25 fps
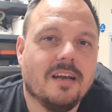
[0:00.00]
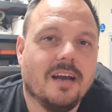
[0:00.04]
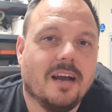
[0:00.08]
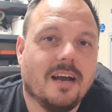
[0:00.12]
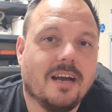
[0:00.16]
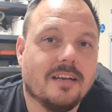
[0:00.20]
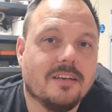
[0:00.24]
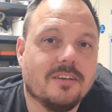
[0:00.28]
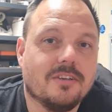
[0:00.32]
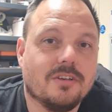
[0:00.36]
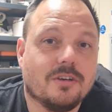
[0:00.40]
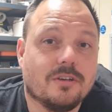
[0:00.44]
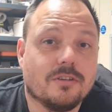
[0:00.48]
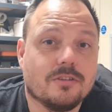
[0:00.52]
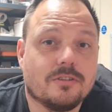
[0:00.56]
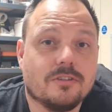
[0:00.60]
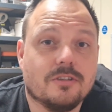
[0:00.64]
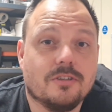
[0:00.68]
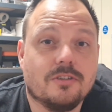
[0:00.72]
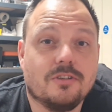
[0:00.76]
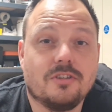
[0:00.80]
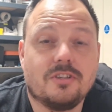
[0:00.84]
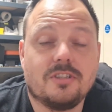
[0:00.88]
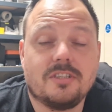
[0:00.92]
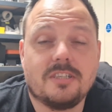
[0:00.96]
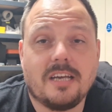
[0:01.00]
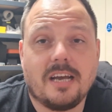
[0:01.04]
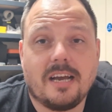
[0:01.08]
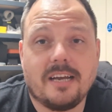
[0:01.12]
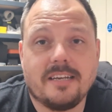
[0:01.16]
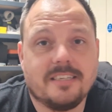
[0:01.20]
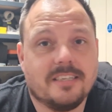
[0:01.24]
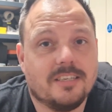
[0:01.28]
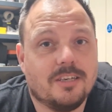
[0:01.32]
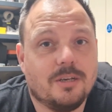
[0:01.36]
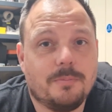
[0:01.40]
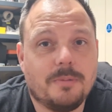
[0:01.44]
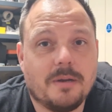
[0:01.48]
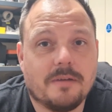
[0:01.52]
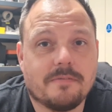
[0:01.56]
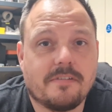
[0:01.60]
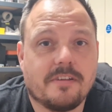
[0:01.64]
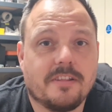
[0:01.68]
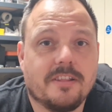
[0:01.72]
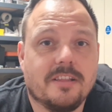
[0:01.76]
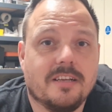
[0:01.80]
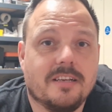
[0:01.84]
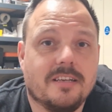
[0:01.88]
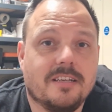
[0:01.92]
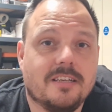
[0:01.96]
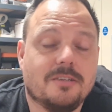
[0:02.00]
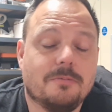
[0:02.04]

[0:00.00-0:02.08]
and also just tidying up everything.